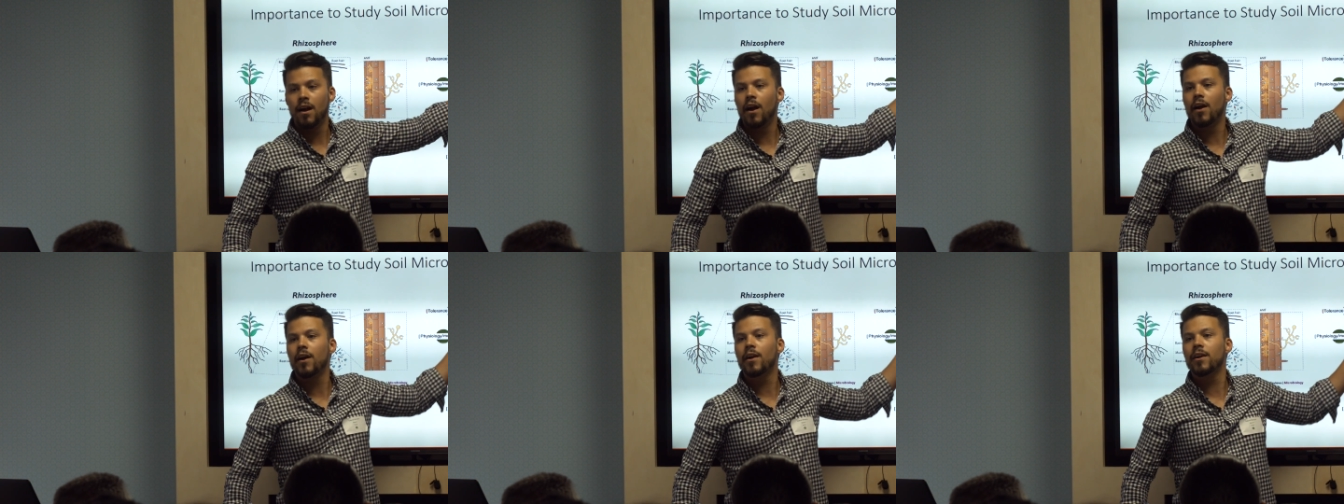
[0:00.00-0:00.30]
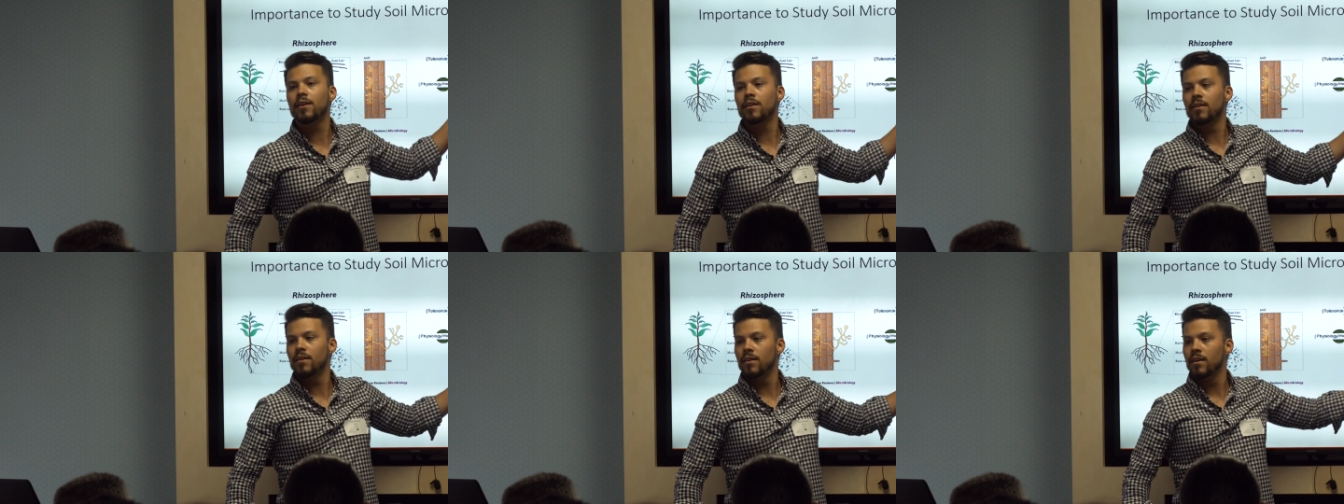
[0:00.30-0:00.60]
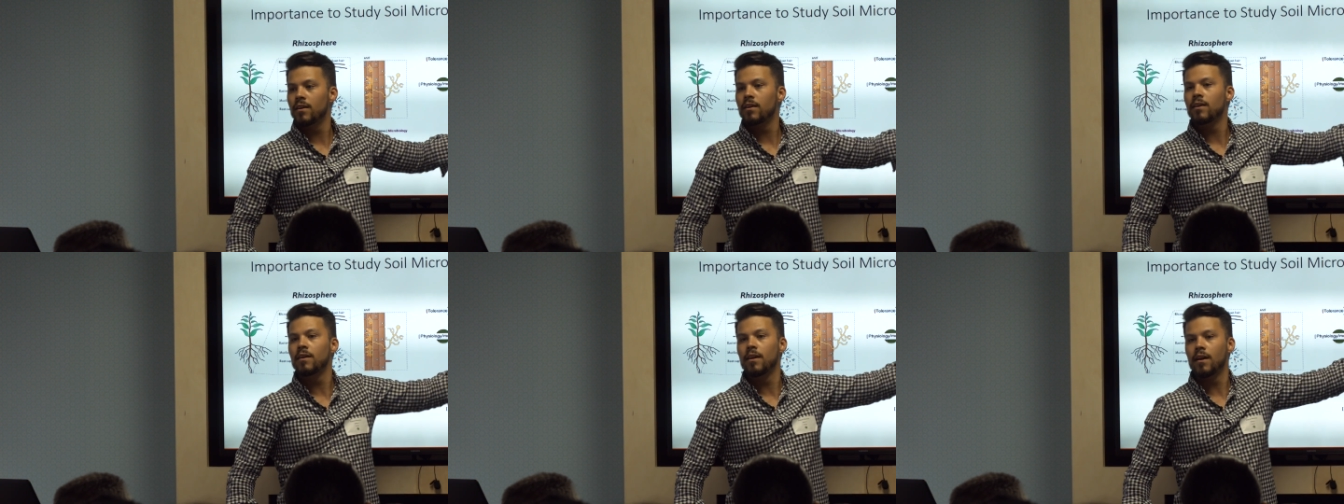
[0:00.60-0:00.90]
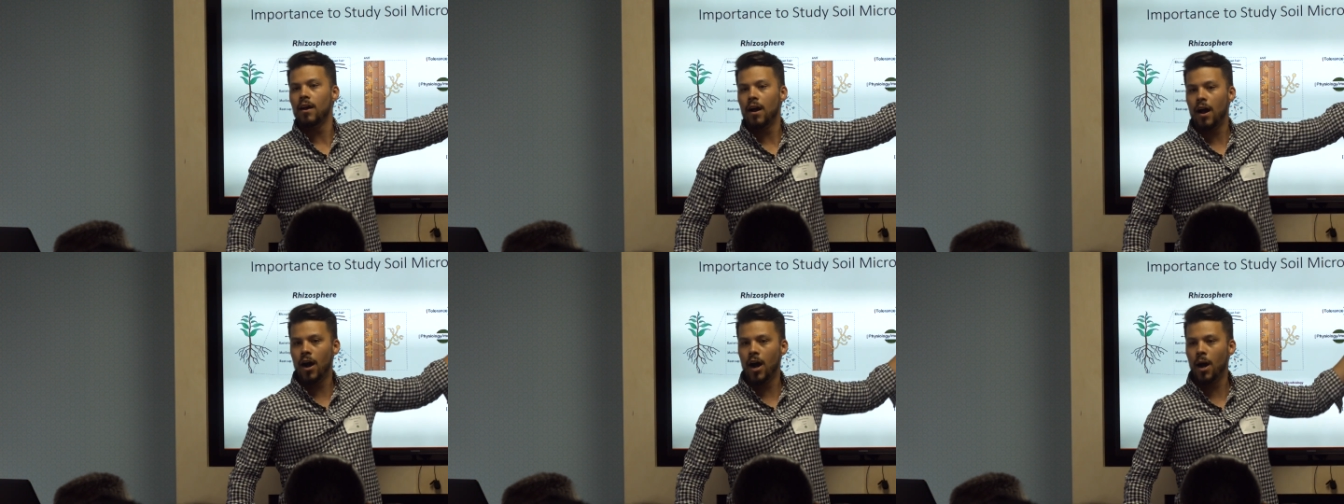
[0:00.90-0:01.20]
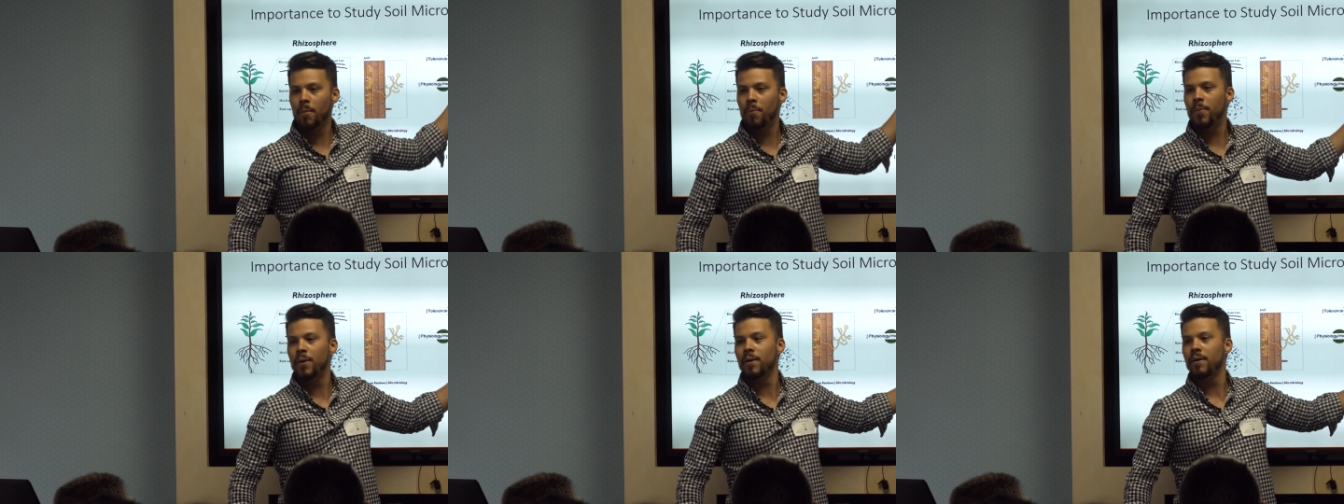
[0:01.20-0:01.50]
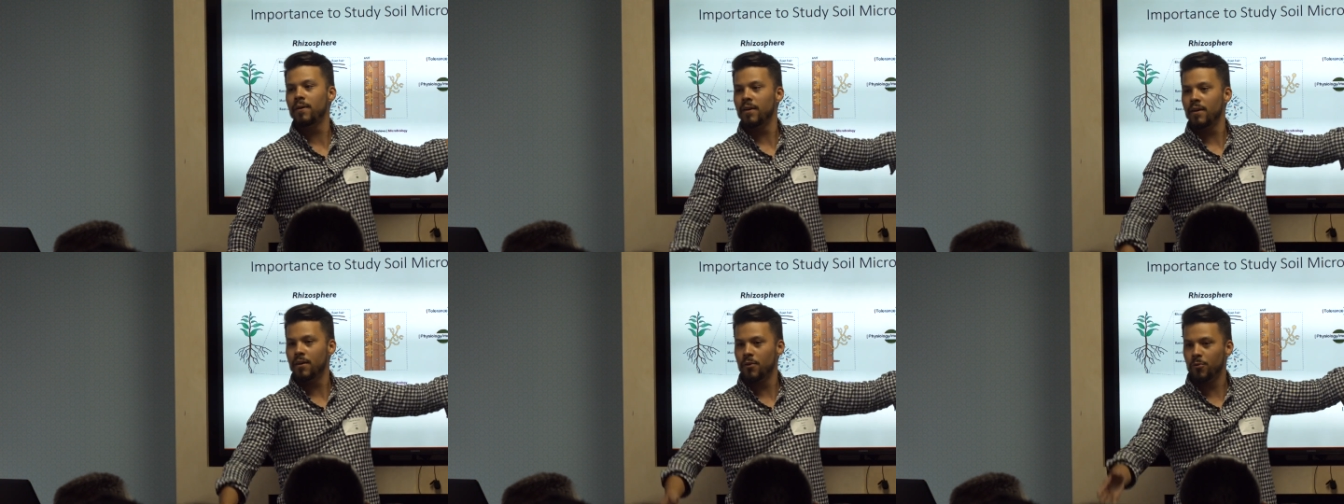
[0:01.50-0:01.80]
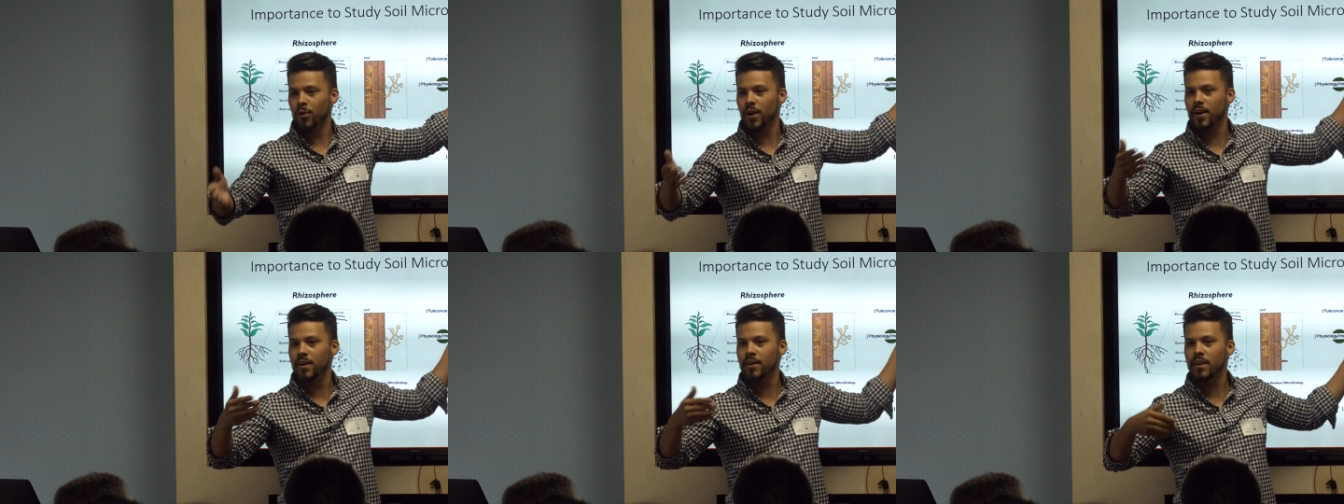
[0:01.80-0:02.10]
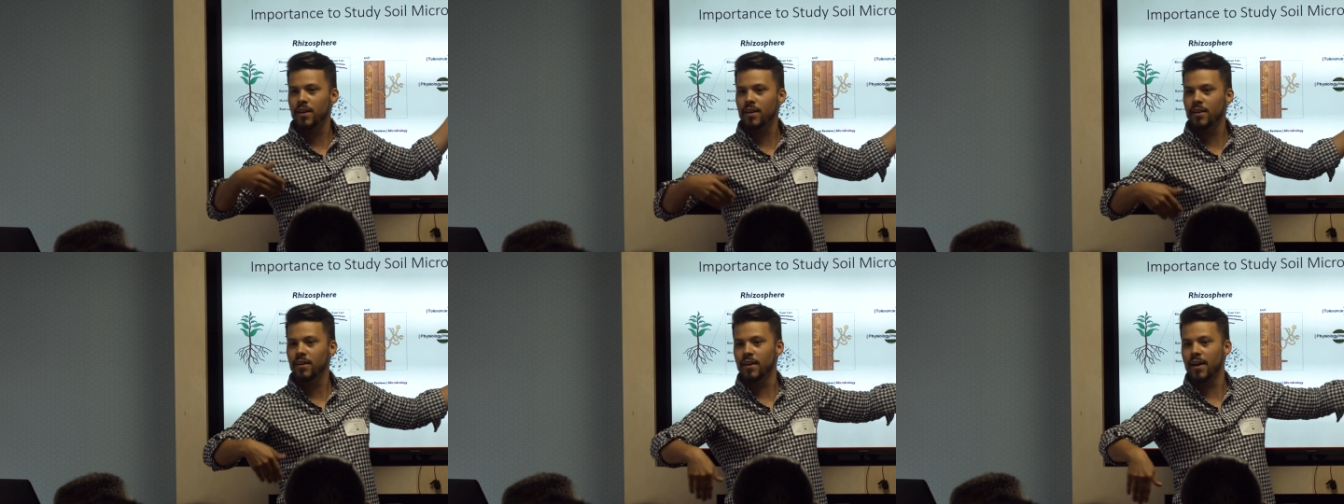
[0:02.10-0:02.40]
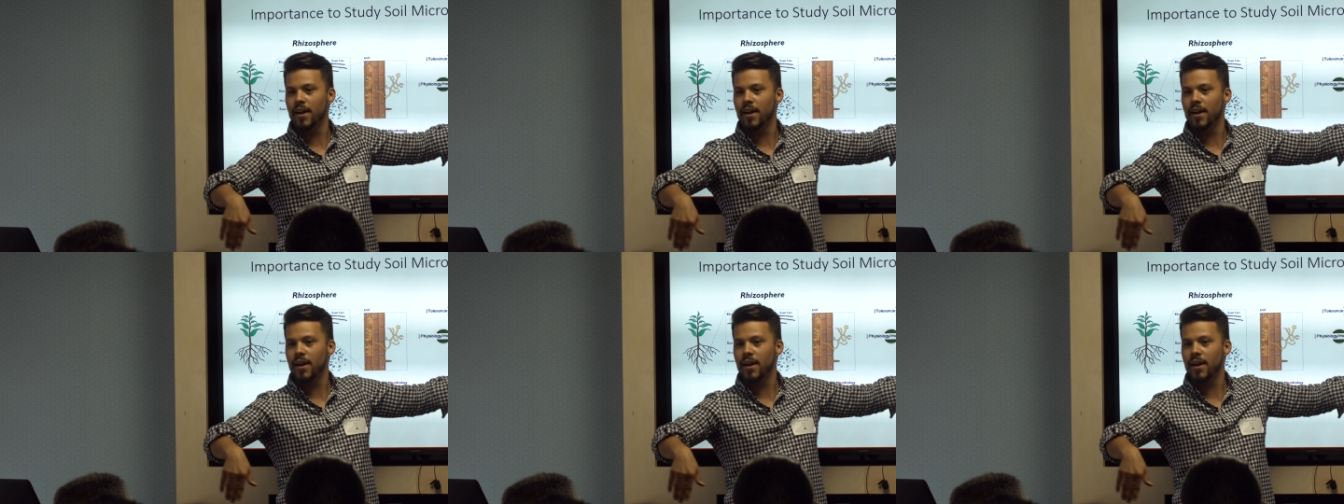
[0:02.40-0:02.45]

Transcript: are up, running,